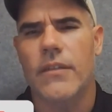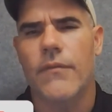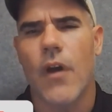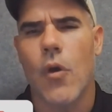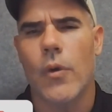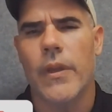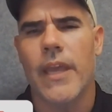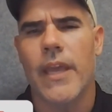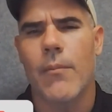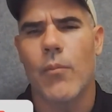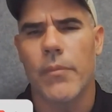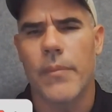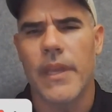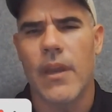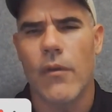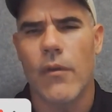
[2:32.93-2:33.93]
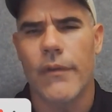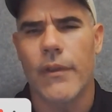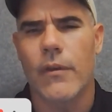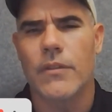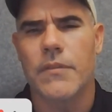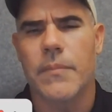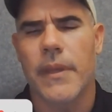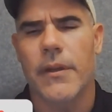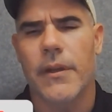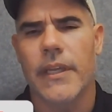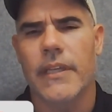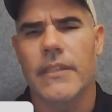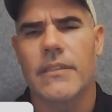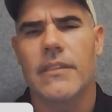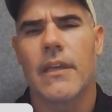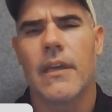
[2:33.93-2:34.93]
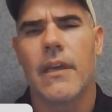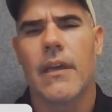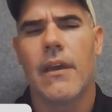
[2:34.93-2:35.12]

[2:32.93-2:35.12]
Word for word: of O&M will be over those periods.